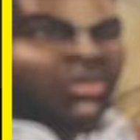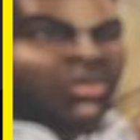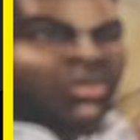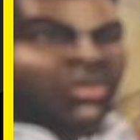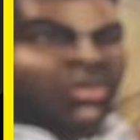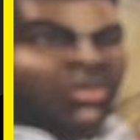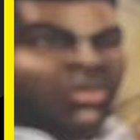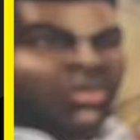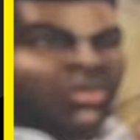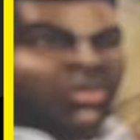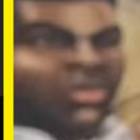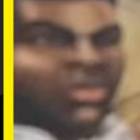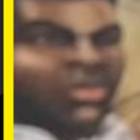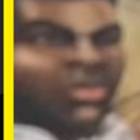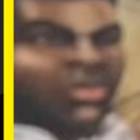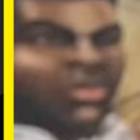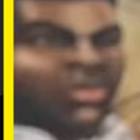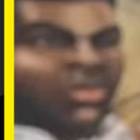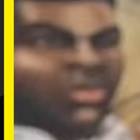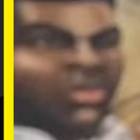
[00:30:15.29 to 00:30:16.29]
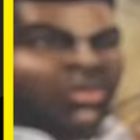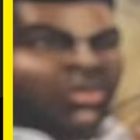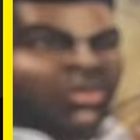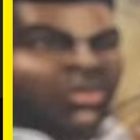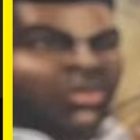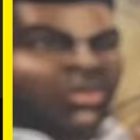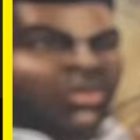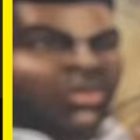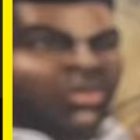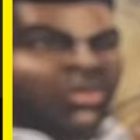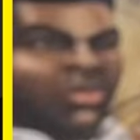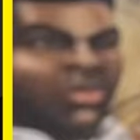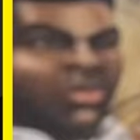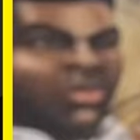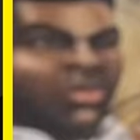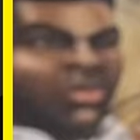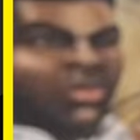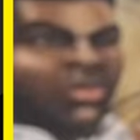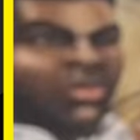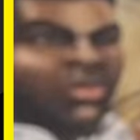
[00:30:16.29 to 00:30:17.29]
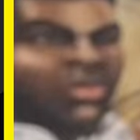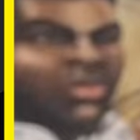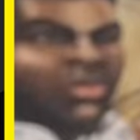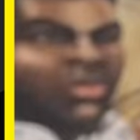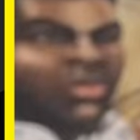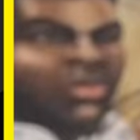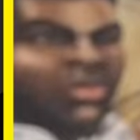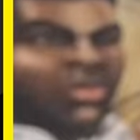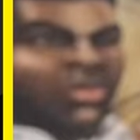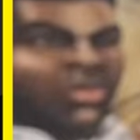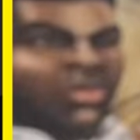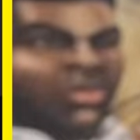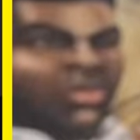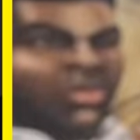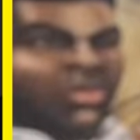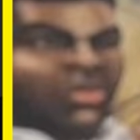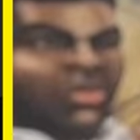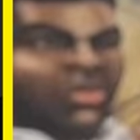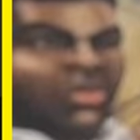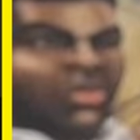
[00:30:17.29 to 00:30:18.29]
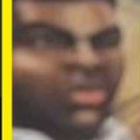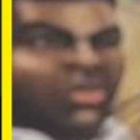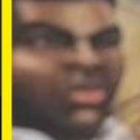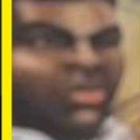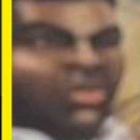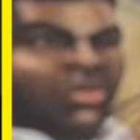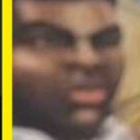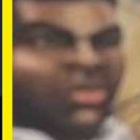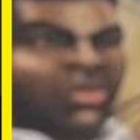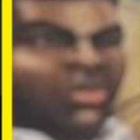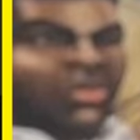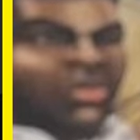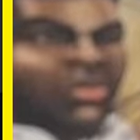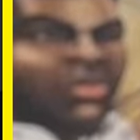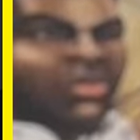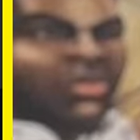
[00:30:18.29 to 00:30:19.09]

(not speaking)